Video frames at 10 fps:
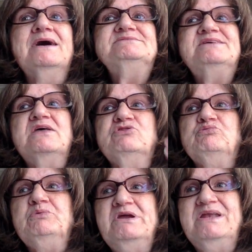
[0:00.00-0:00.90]
I say
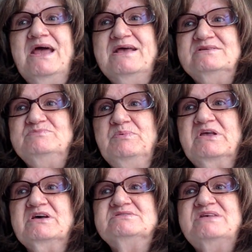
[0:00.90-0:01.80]
three days
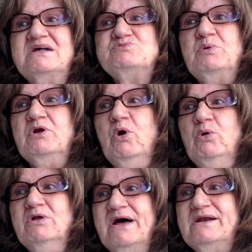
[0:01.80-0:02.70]
because that's what a
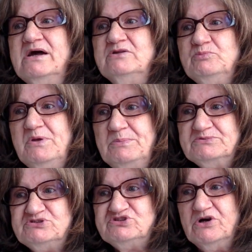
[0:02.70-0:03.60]
whole lot of other
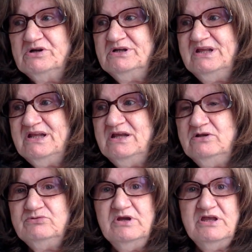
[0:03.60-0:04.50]
people started
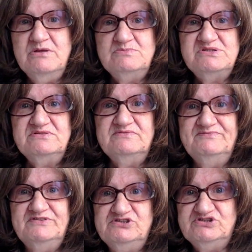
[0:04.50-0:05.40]
getting dreams,
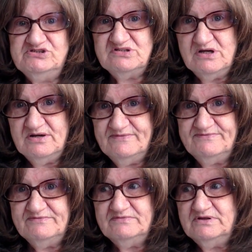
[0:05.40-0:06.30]
visions
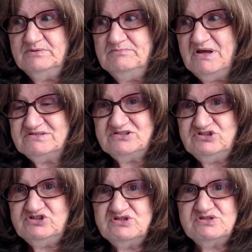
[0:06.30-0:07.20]
of, and
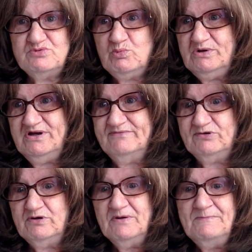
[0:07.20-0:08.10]
messages or
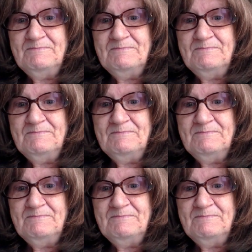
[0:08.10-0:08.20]
whatever.